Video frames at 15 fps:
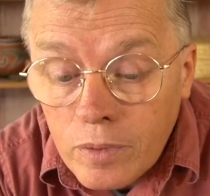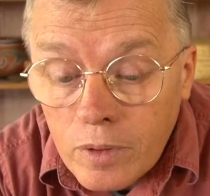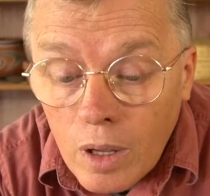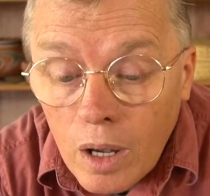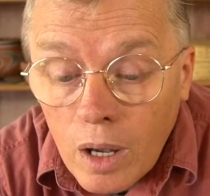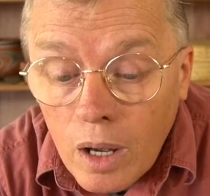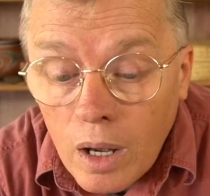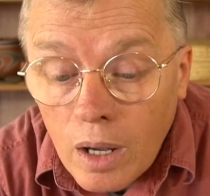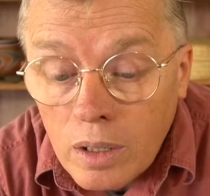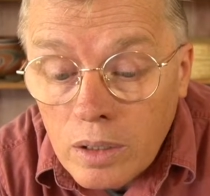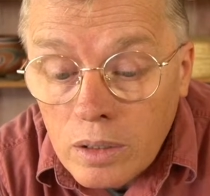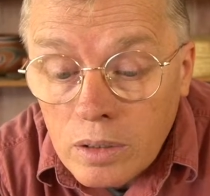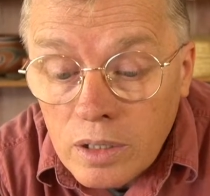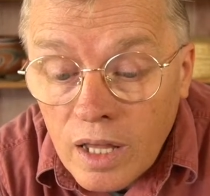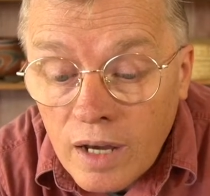Uh,
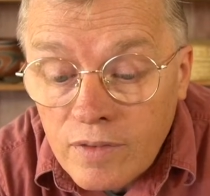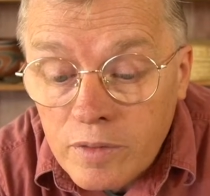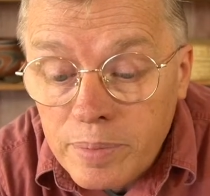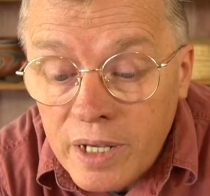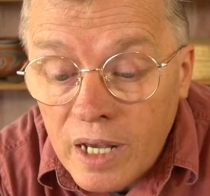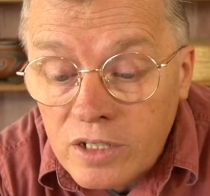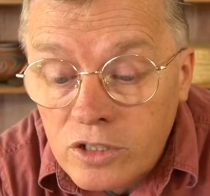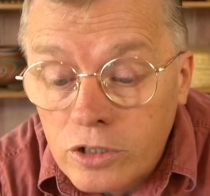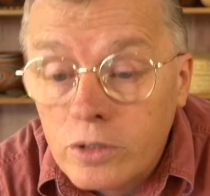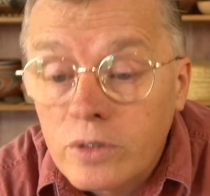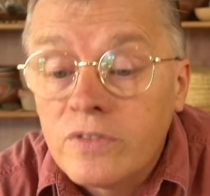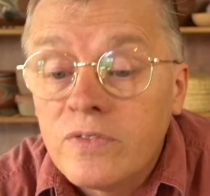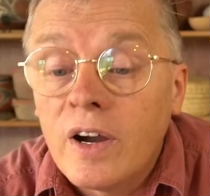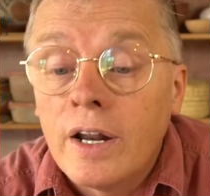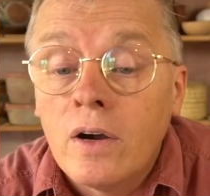love and Tez, you're doing
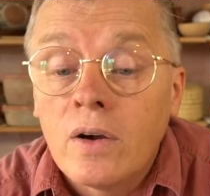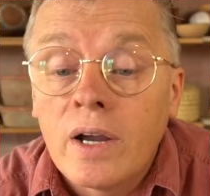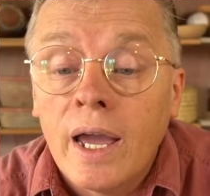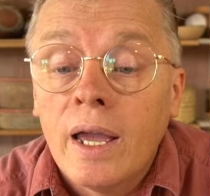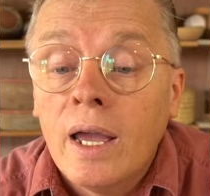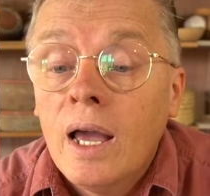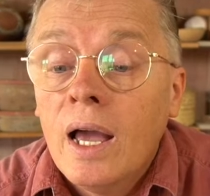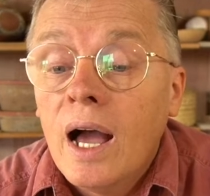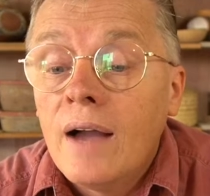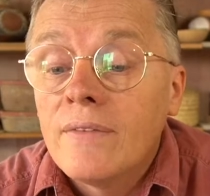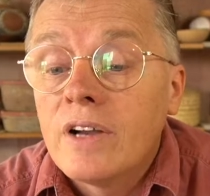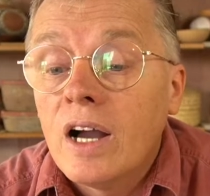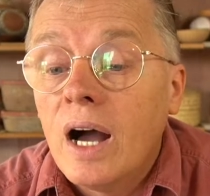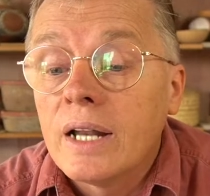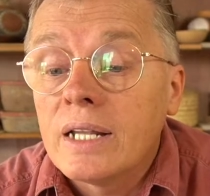fine. Okay, I've
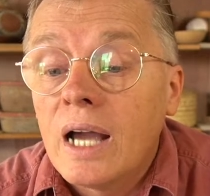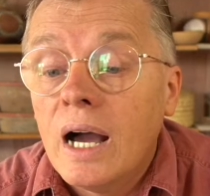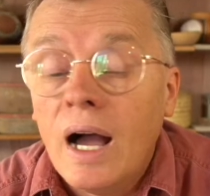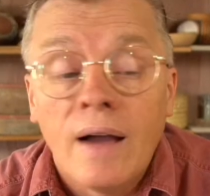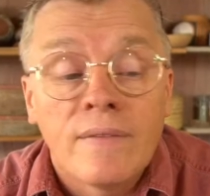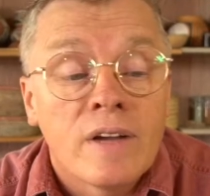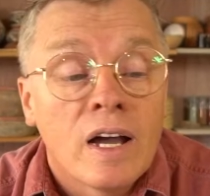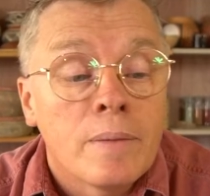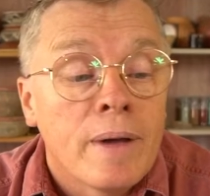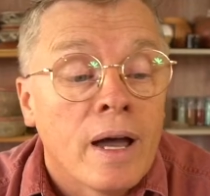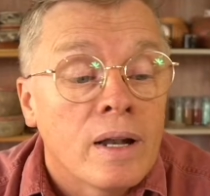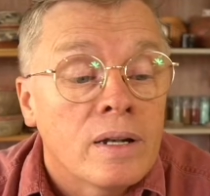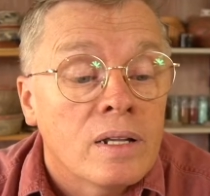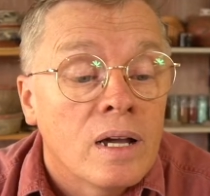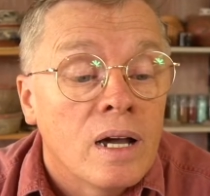got uh, I've got about
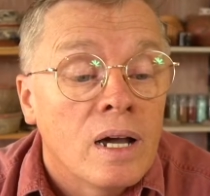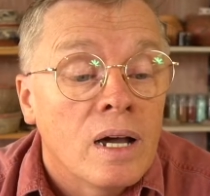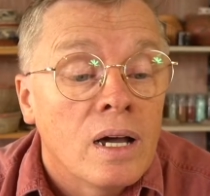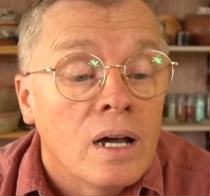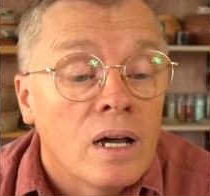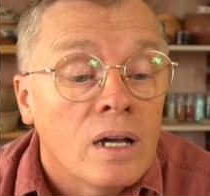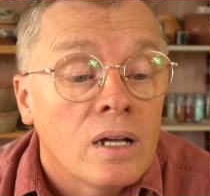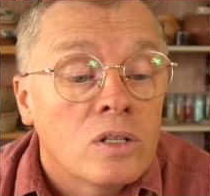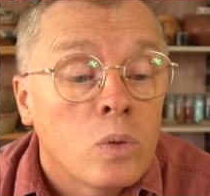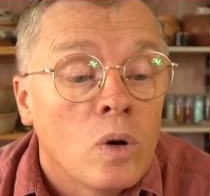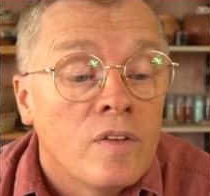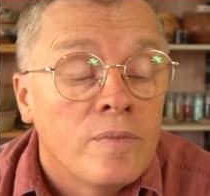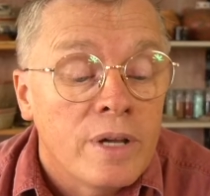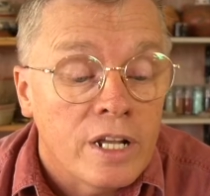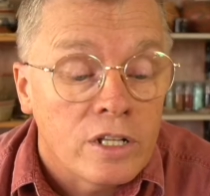uh, 12
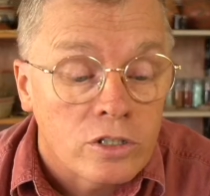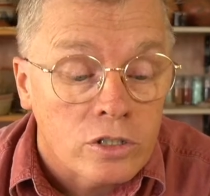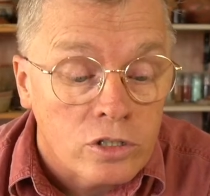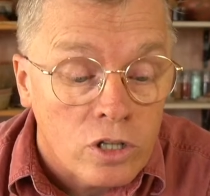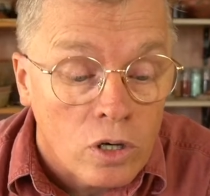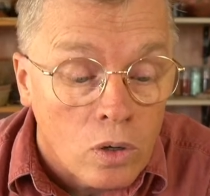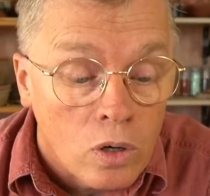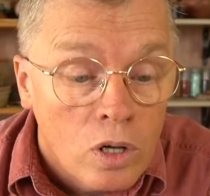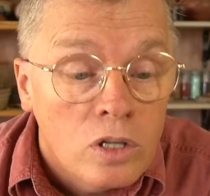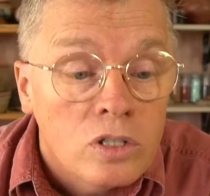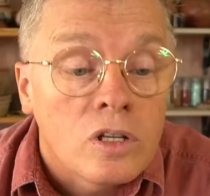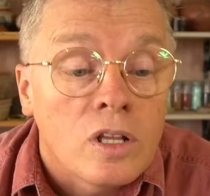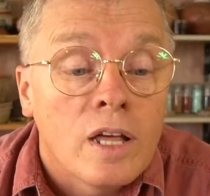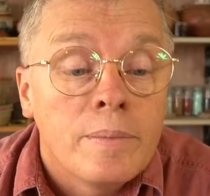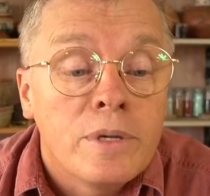minutes or so. So
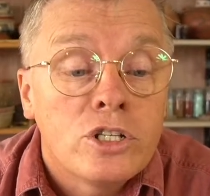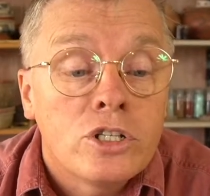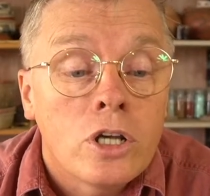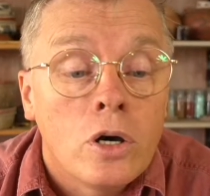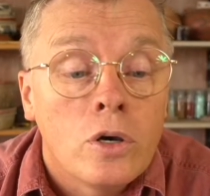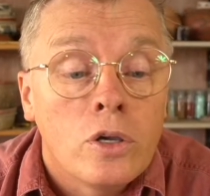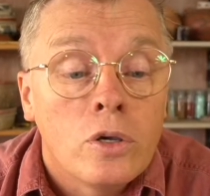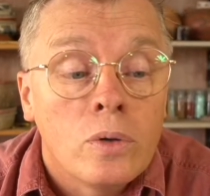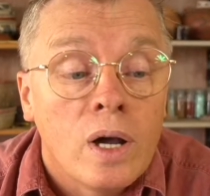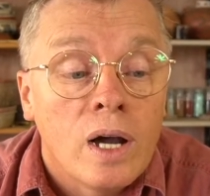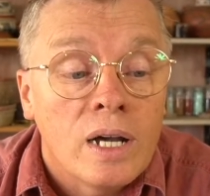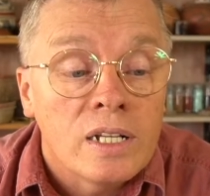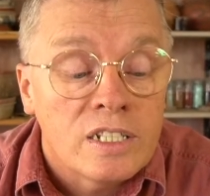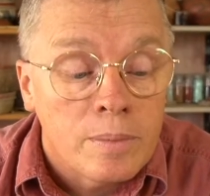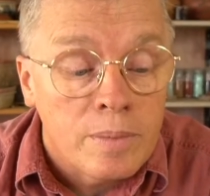let me show you uh,
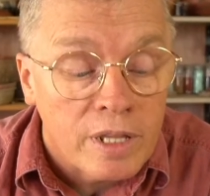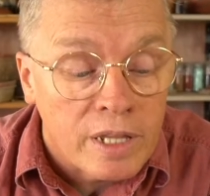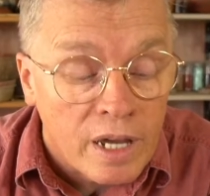some of the